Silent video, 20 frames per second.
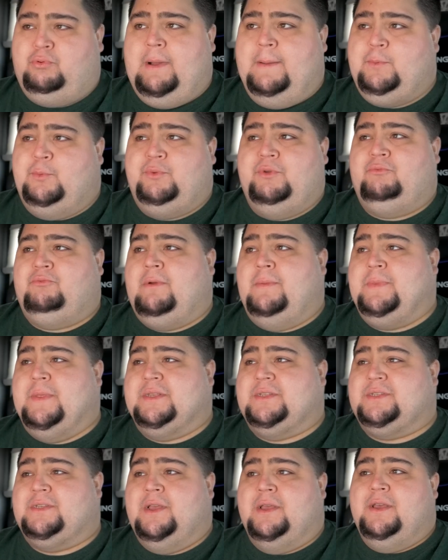probably run
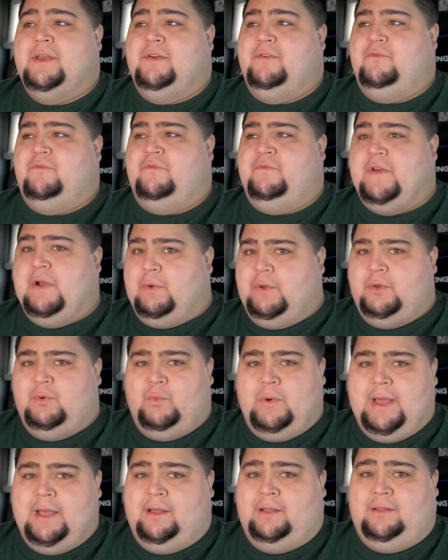this very
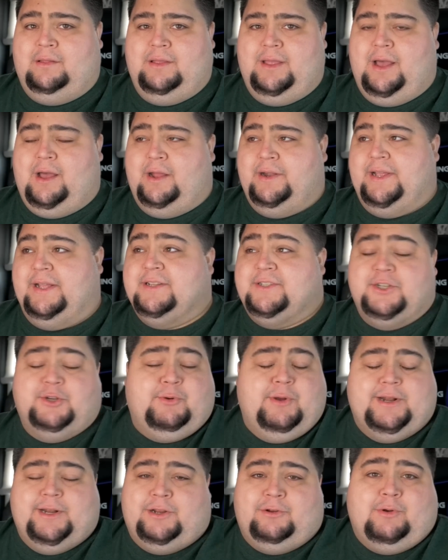well on
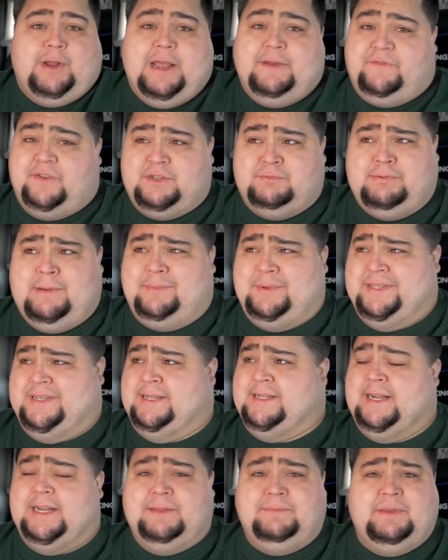integrated graphics, probably
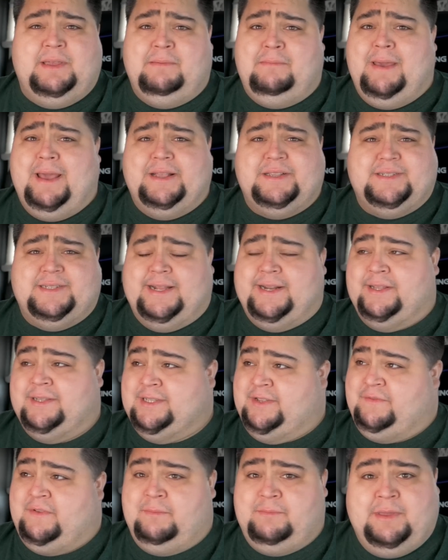ten eighty p max settings,
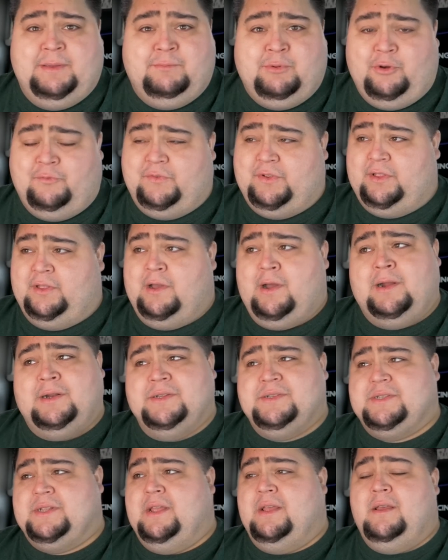if I'm being perfectly
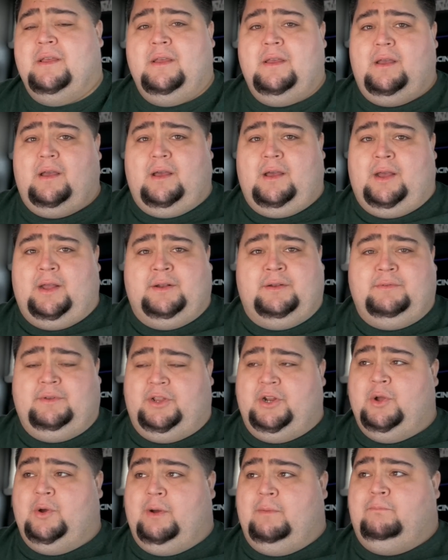honest, on you
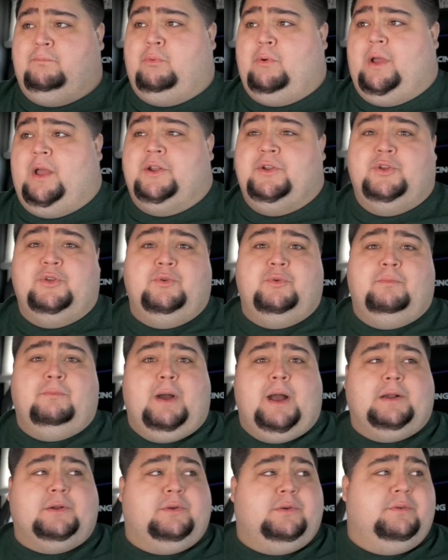know a, a new
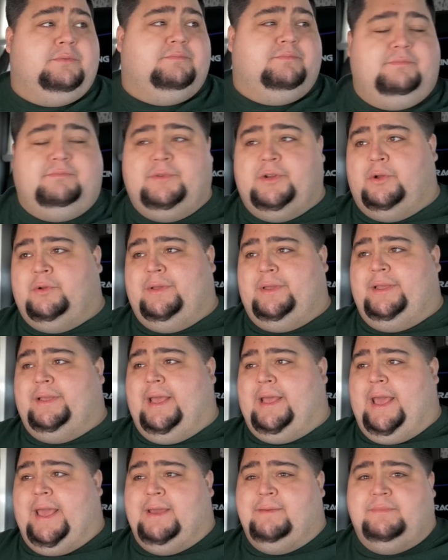modern you know
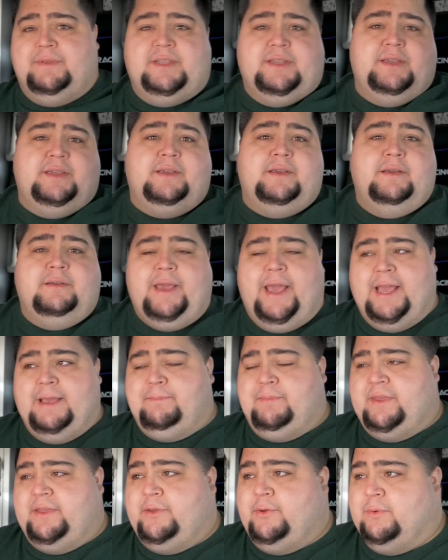A M D A
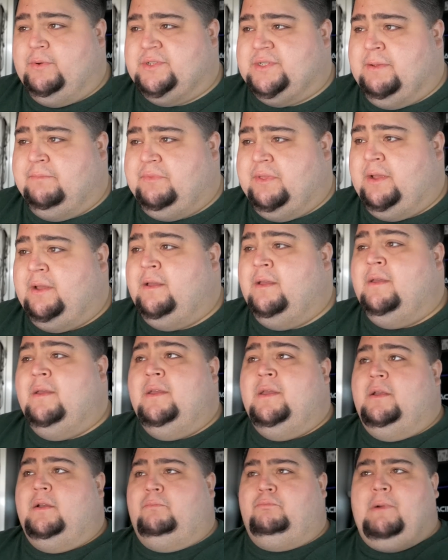P U or something.
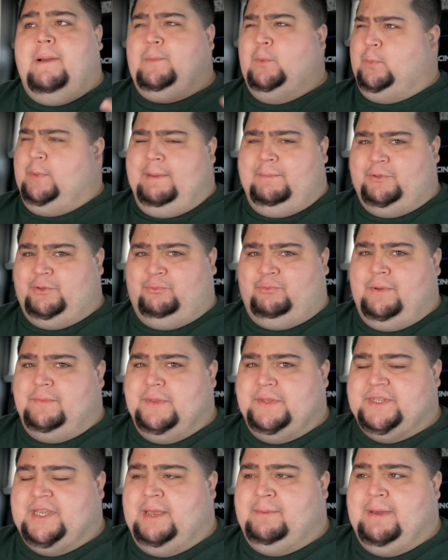Probably be able to run
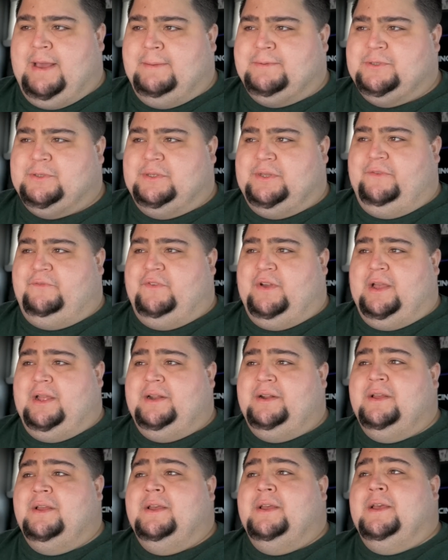this game absolutely
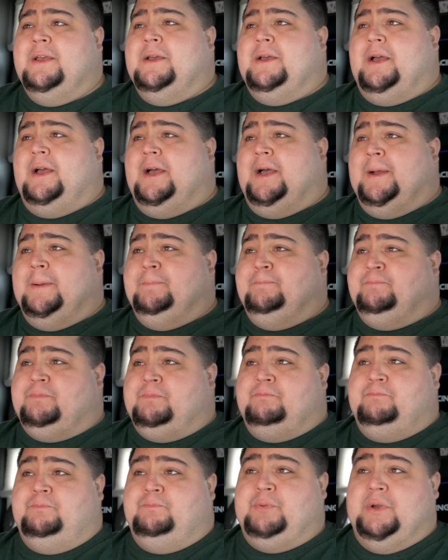fine. Um,
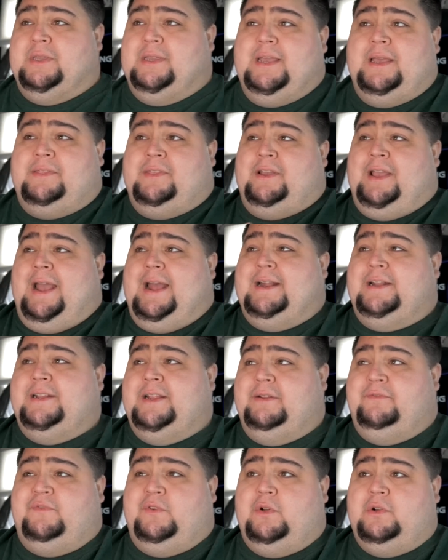But yeah, they added
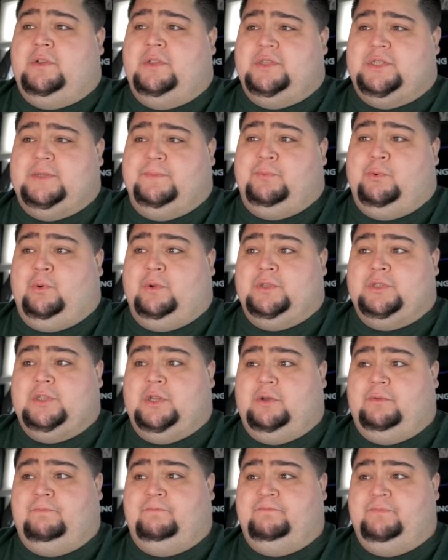in Vulkan support, so
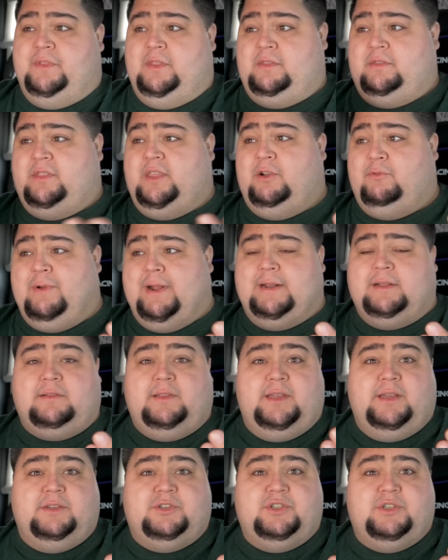
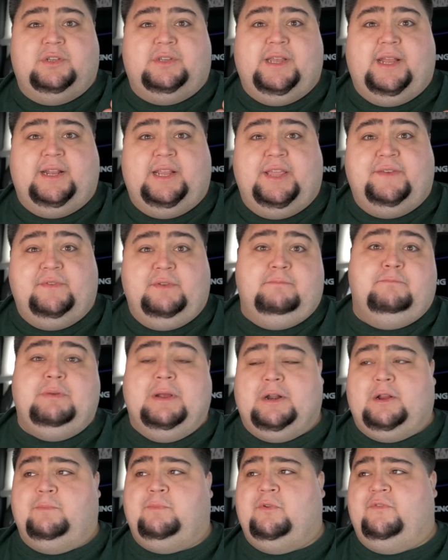theoretically it should get even
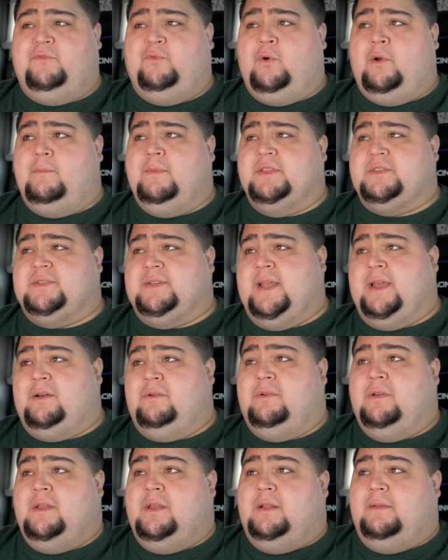better performance now
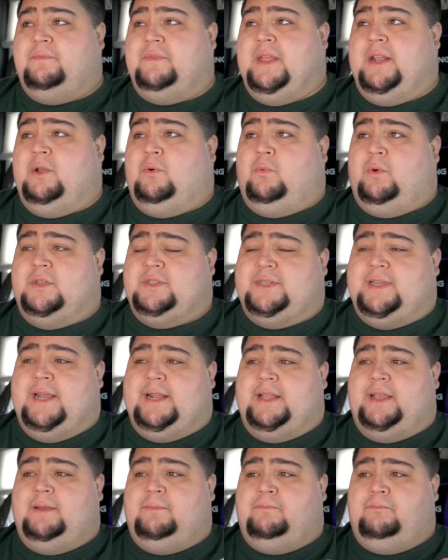than it was
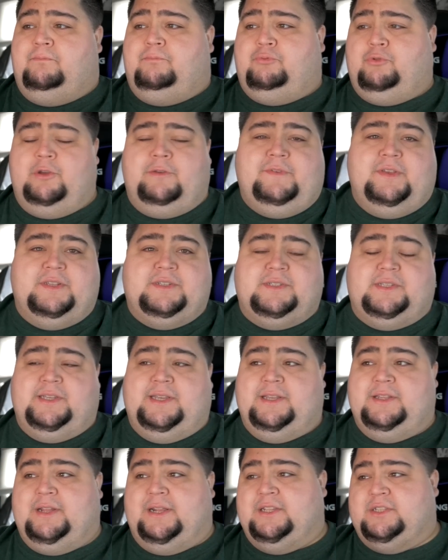getting previously.
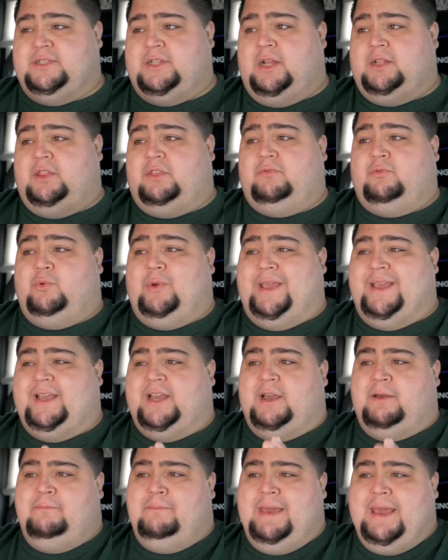And it's done through a
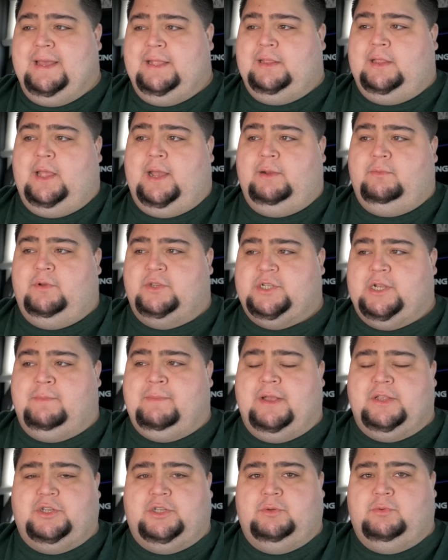command line, which I
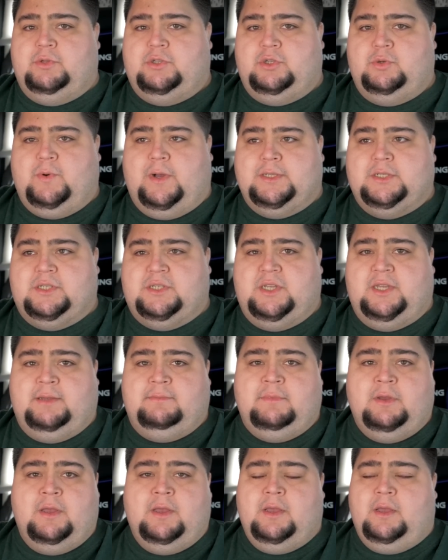imagine you would do on
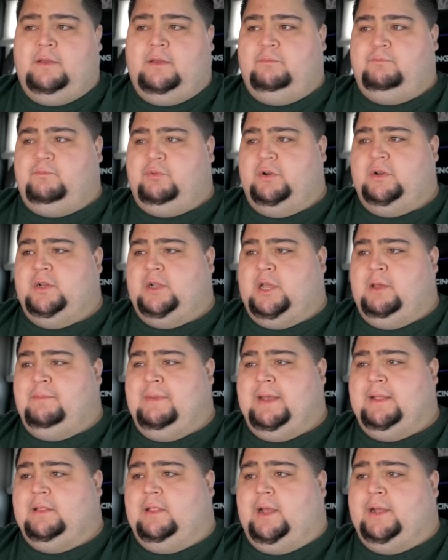Steam, put in a
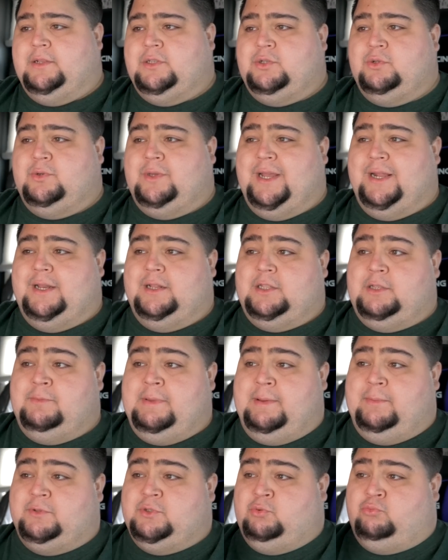command line to get it to be
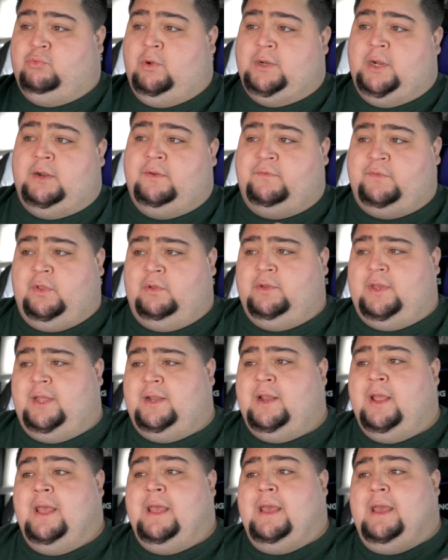able to run on Vulkan,
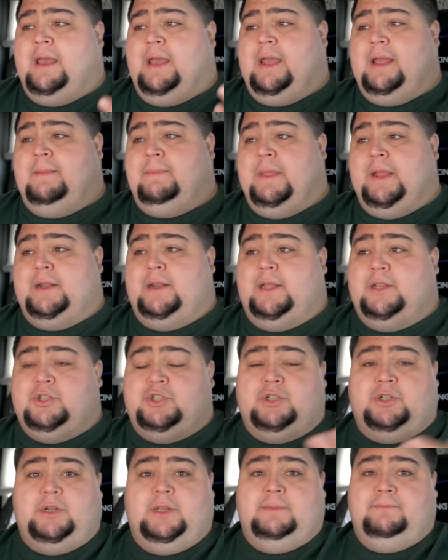and then it
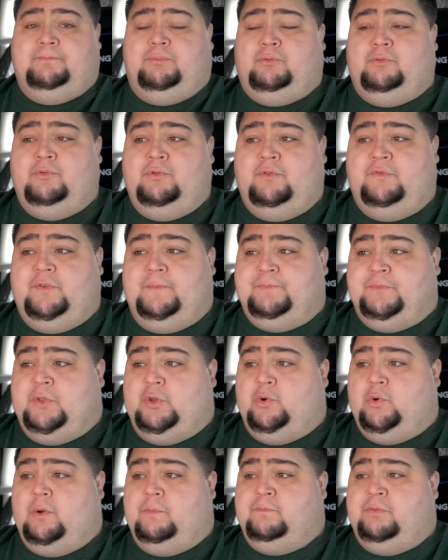should improve
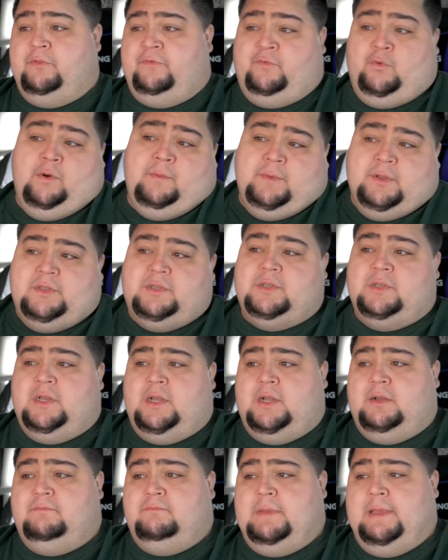your performance
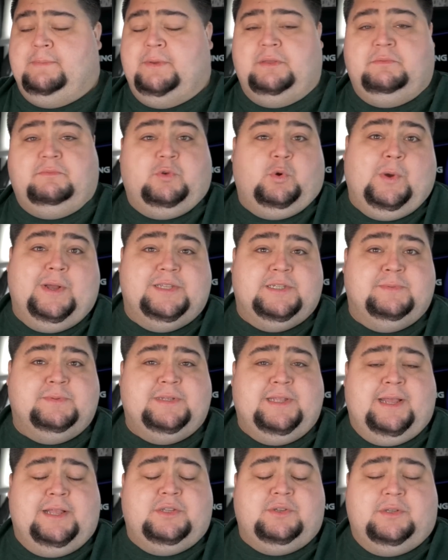uh, maybe quite
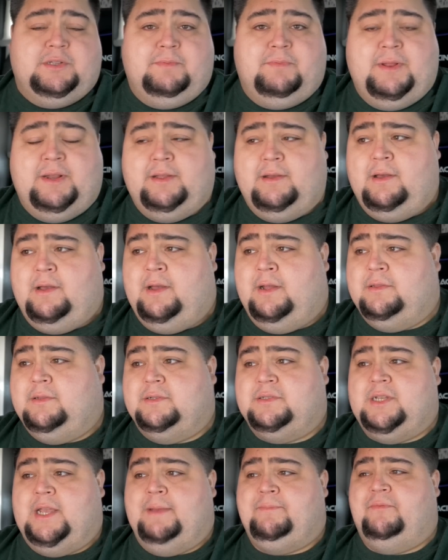substantially, depending on the
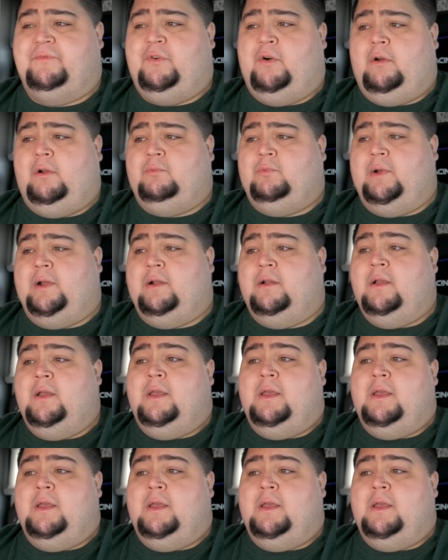type of hardware